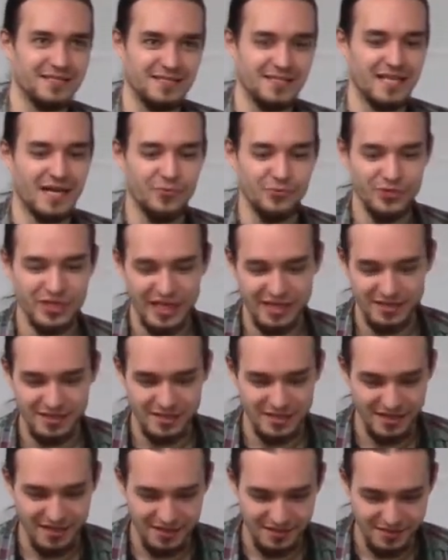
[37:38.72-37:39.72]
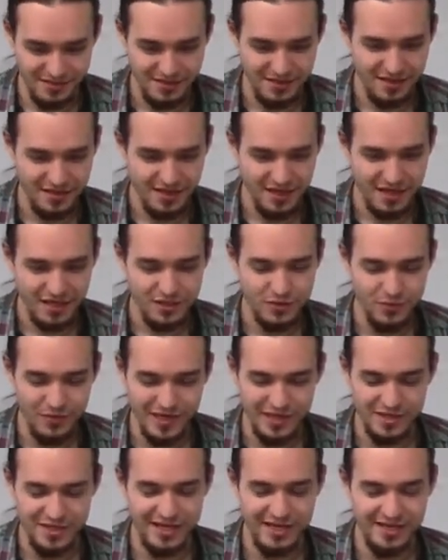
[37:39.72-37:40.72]
nowadays in
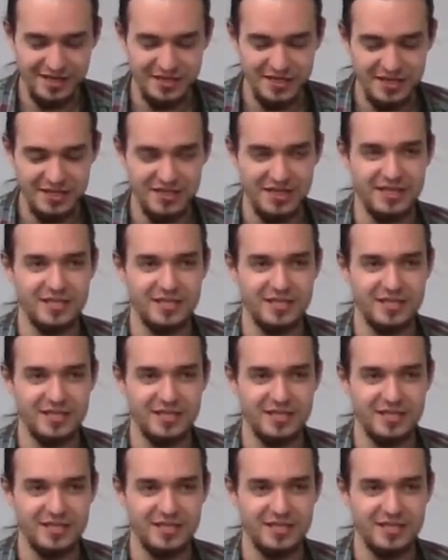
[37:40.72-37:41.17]
2018,